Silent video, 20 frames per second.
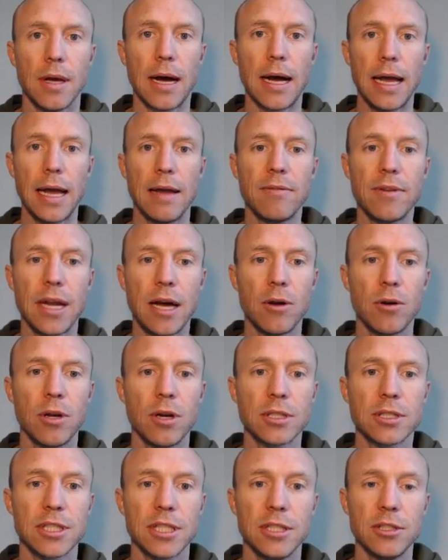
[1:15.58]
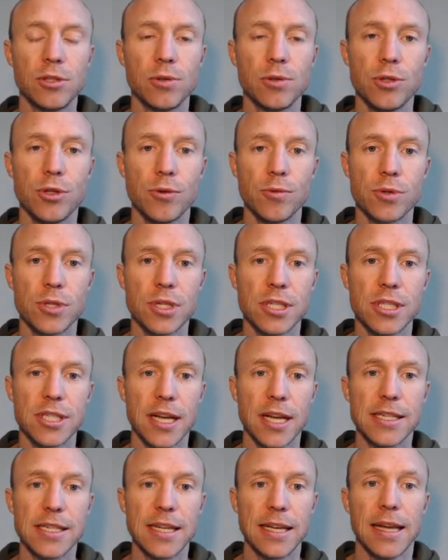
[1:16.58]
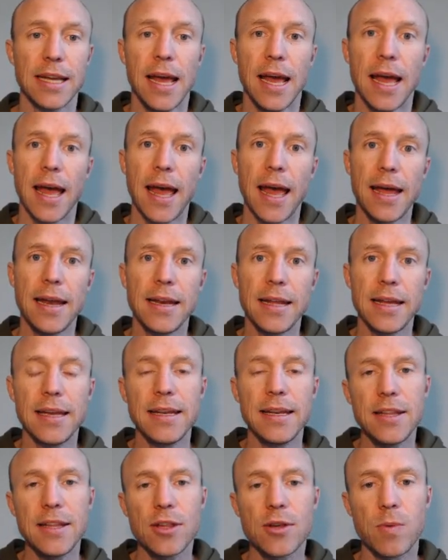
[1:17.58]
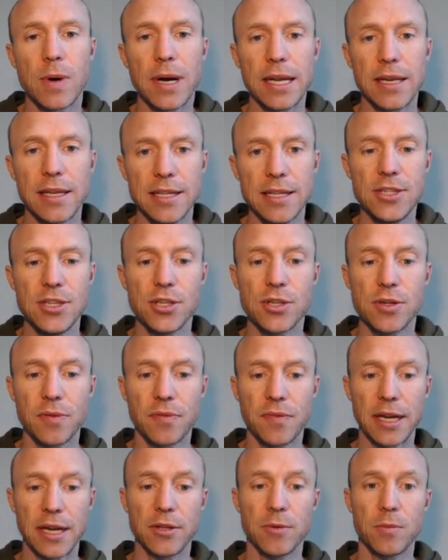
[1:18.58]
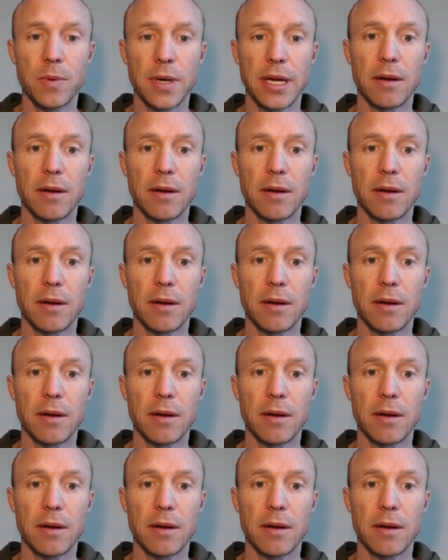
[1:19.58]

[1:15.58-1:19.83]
I have now logged into user testing, and it is quite easy to find your way